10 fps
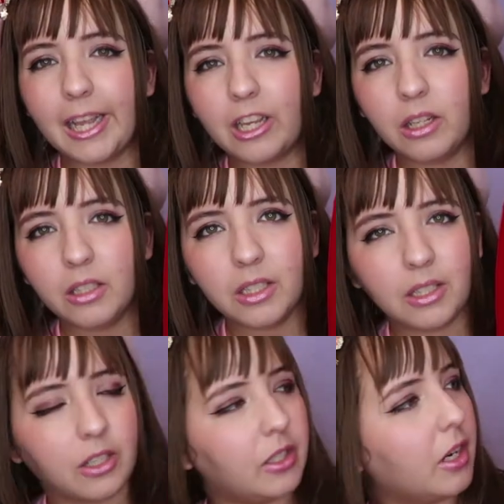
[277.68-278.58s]
I got this
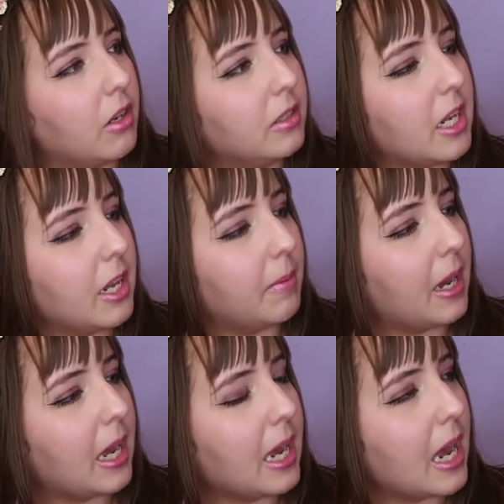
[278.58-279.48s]
skirt on
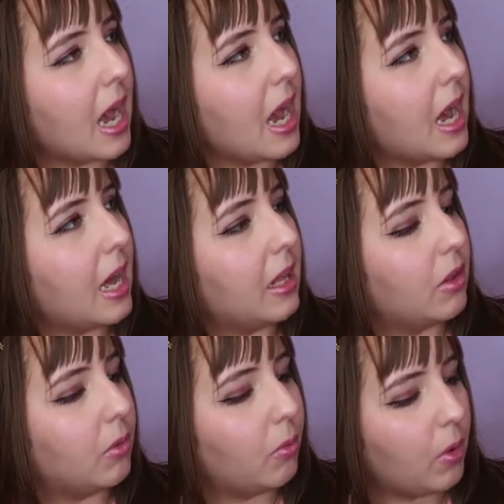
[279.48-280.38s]
eBay.
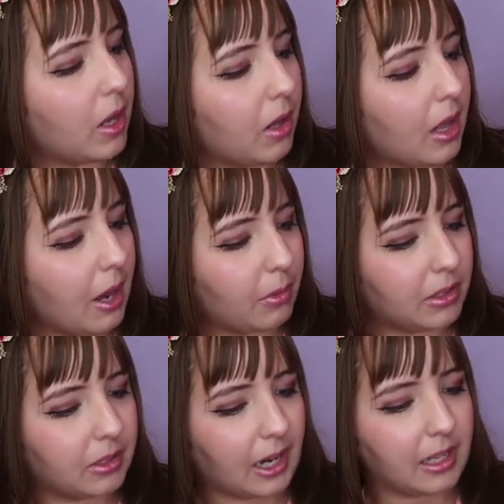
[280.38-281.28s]
Um, well, I
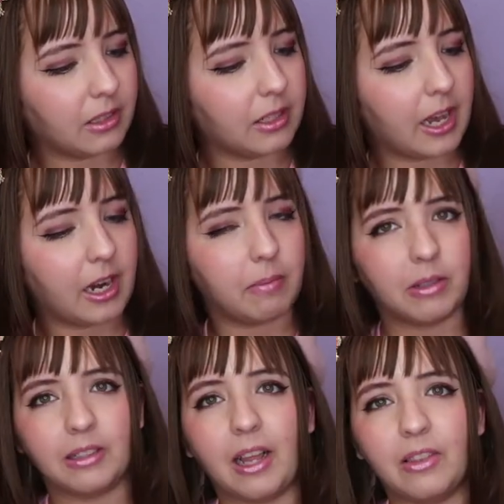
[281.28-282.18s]
was glad to get it,
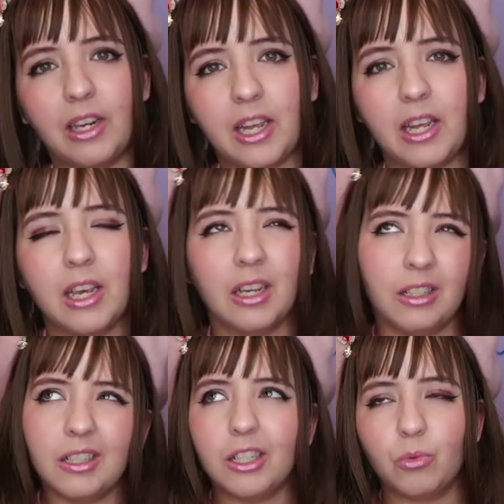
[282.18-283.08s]
but sadly,
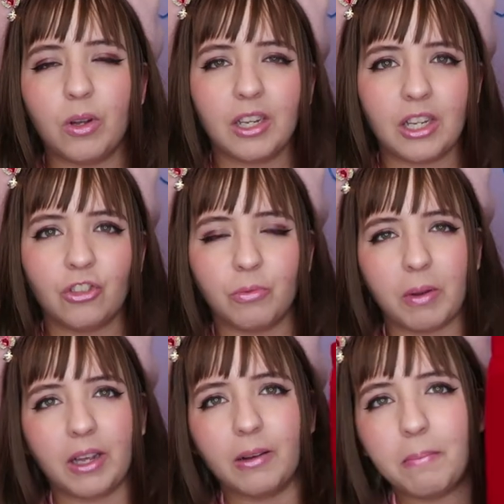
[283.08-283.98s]
it's one inch
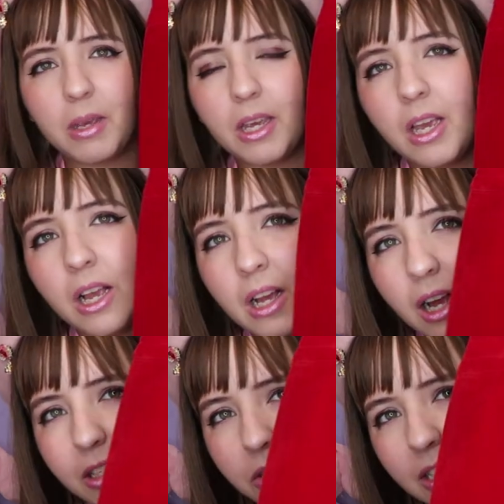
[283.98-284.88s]
big on me.
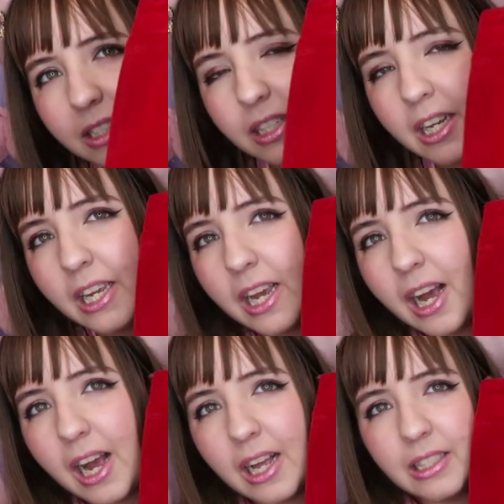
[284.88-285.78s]
As you can see, it
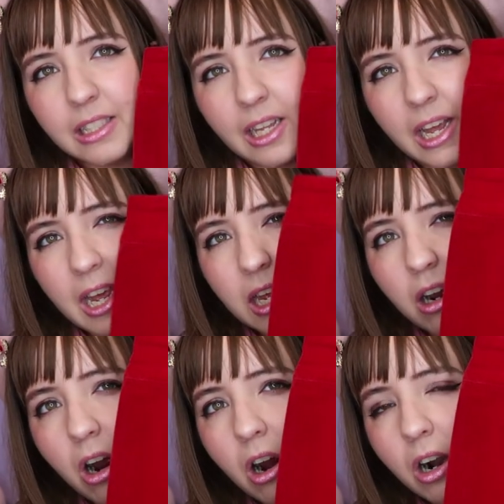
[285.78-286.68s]
has like
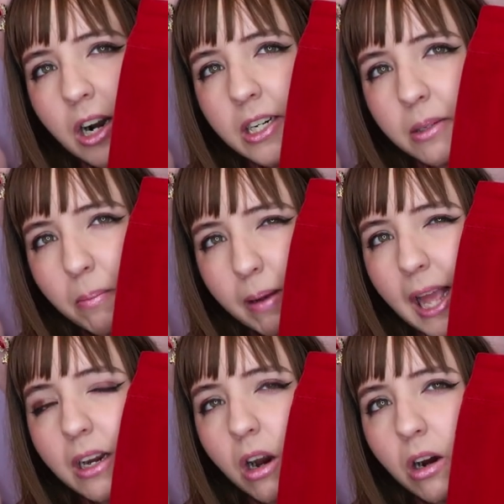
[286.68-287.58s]
hard,
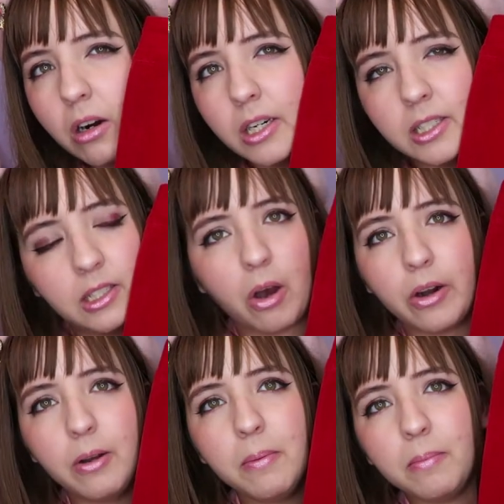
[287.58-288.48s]
black hard
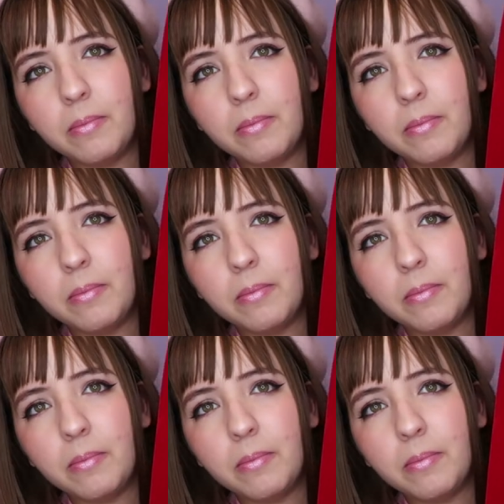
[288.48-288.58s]
bottom.